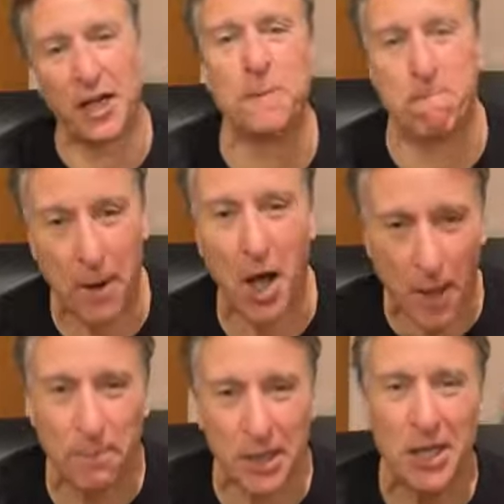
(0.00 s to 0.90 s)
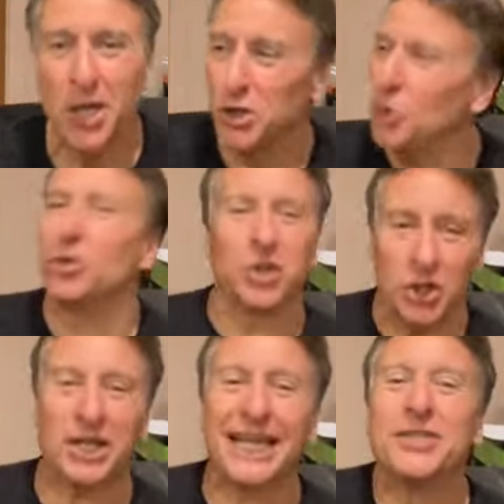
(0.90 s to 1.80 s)
fucking Barbie, you would
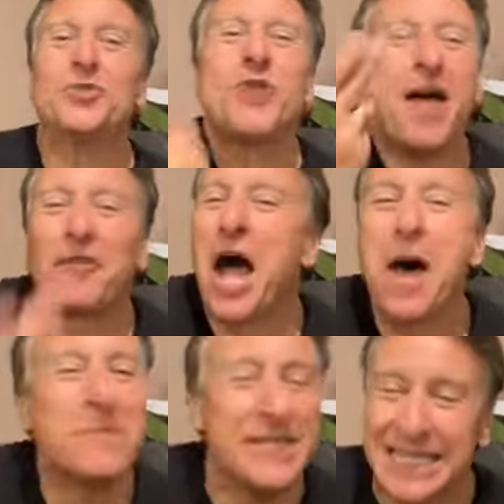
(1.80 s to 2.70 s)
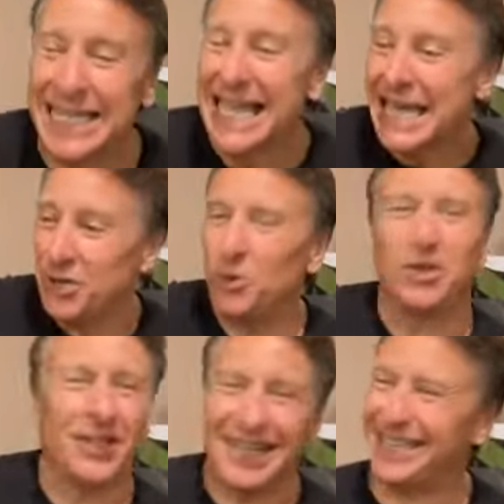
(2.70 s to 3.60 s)
look at, you not common sense, you
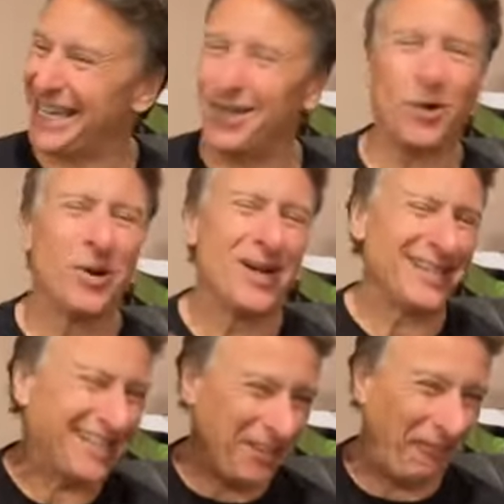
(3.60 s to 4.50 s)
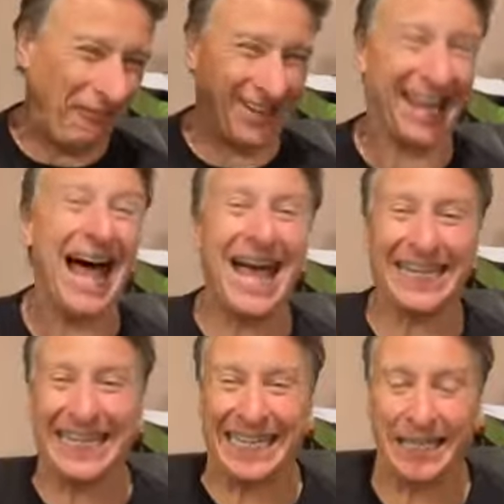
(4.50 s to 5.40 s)
would look at that and go, get the fuck
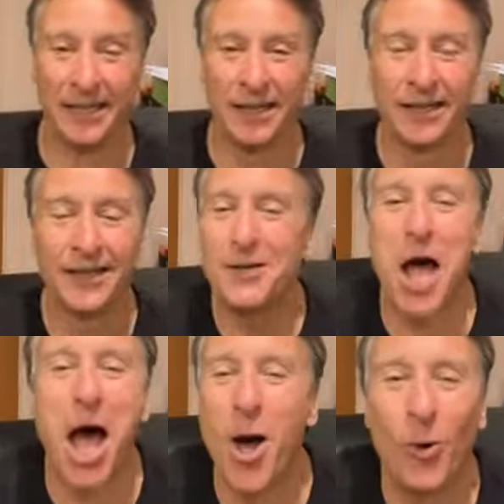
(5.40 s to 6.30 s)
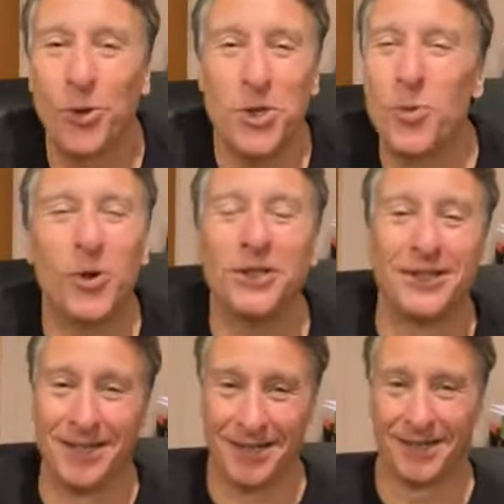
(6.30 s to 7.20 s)
out of here. No, you
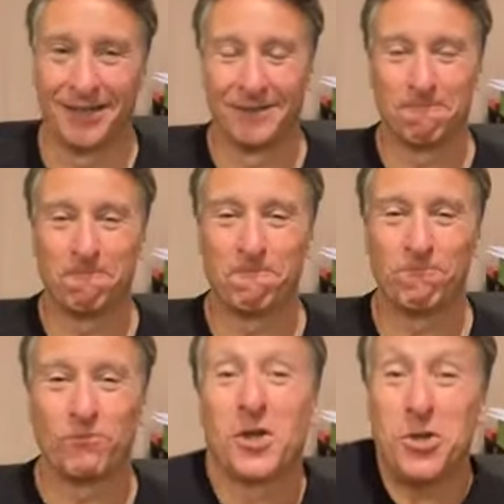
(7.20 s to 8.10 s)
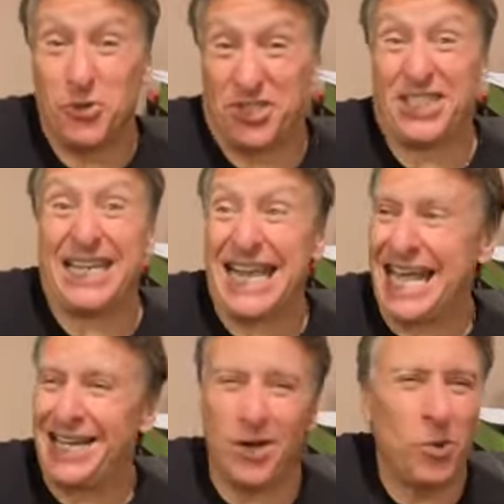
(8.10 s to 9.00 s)
wouldn't. You'd see
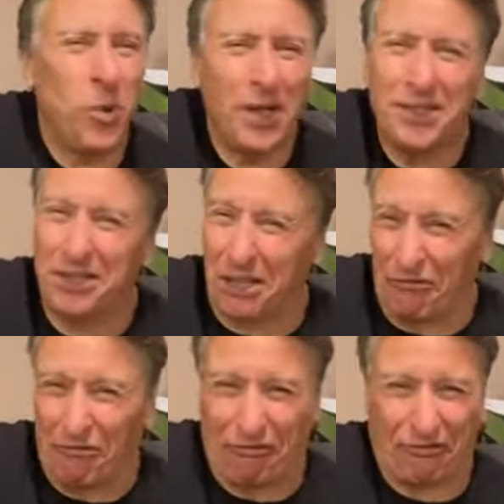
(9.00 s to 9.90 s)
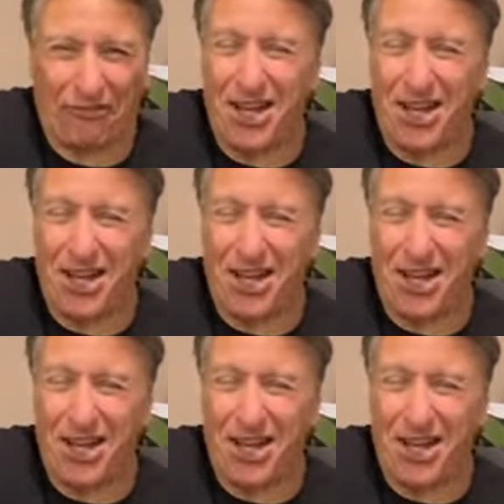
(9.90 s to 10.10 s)
that and go, what the fuck